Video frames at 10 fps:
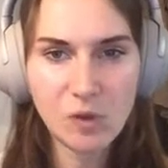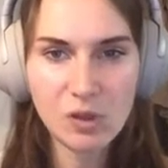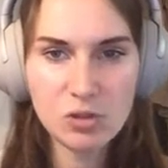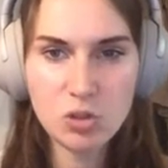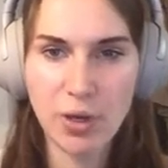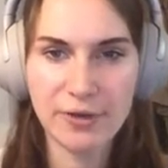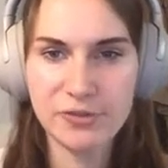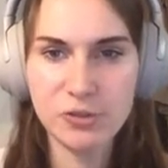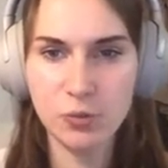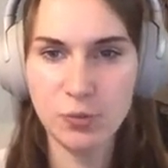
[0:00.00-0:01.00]
you have
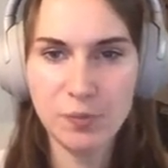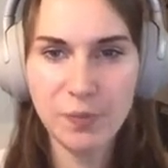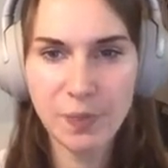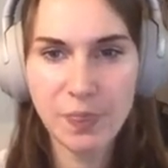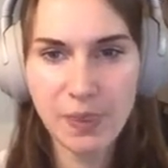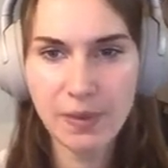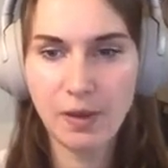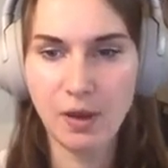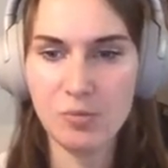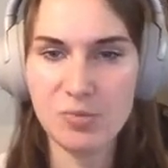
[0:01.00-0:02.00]
to
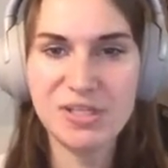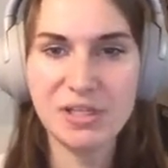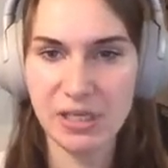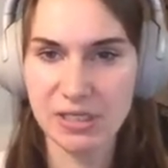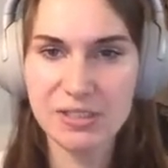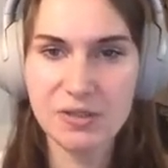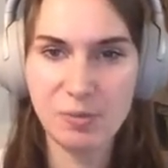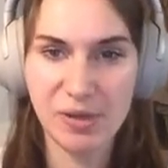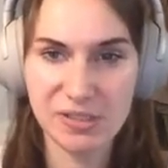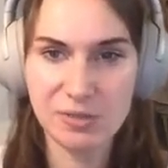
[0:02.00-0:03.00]
select the
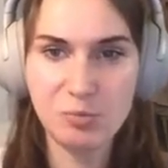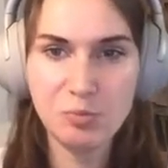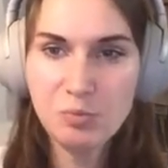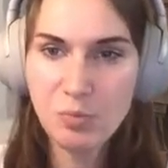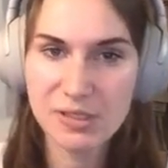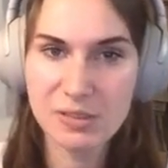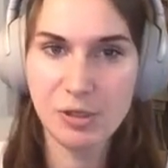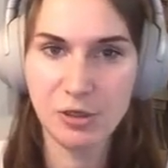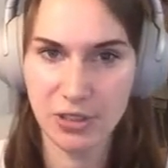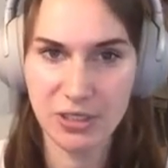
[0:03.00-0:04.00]
best possible
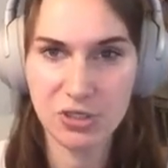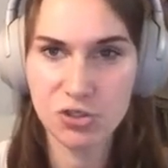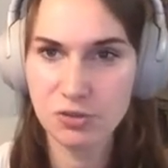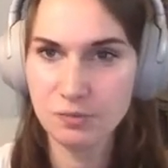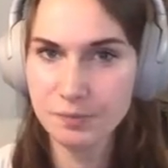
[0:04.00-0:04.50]
architecture.